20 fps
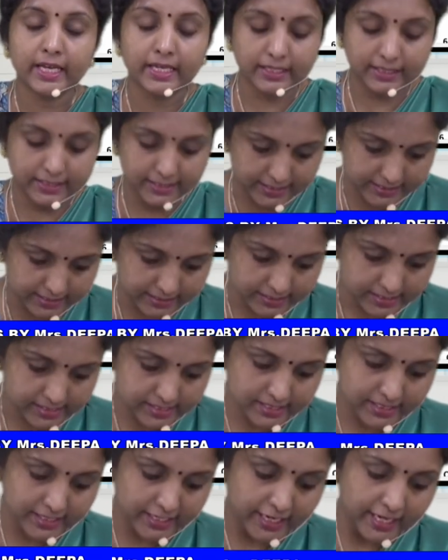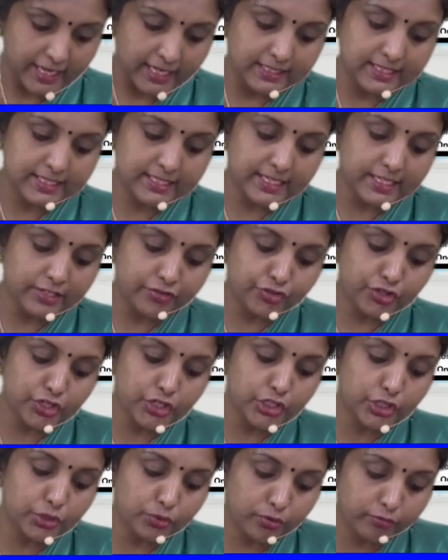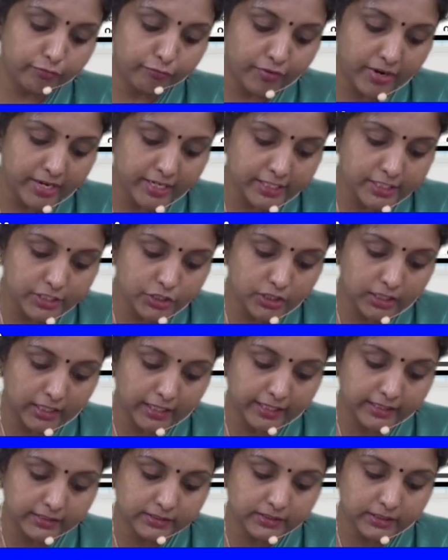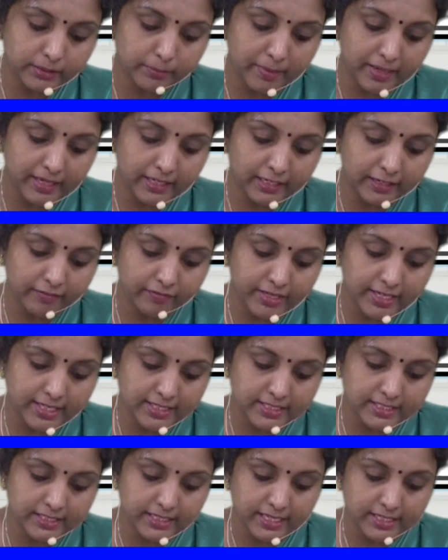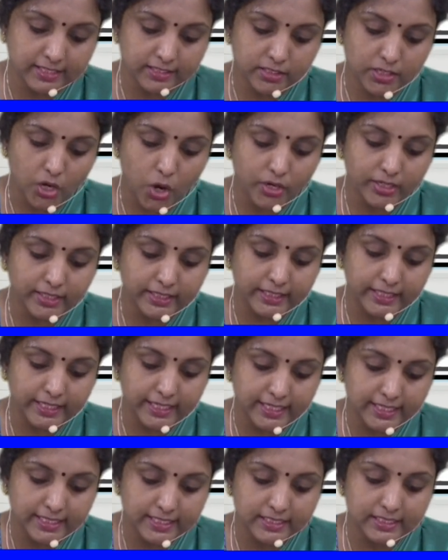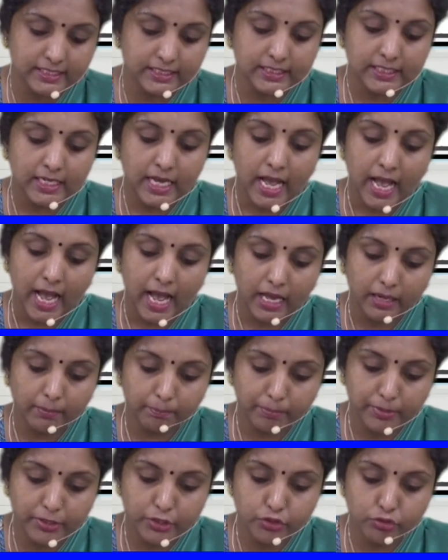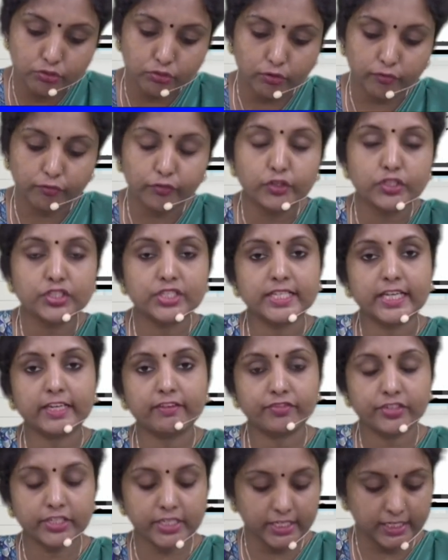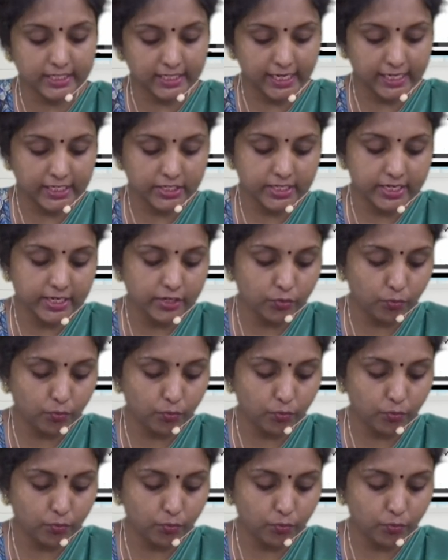discussed. The Central Road Fund is collected by levying cess on diesel and petrol for safety related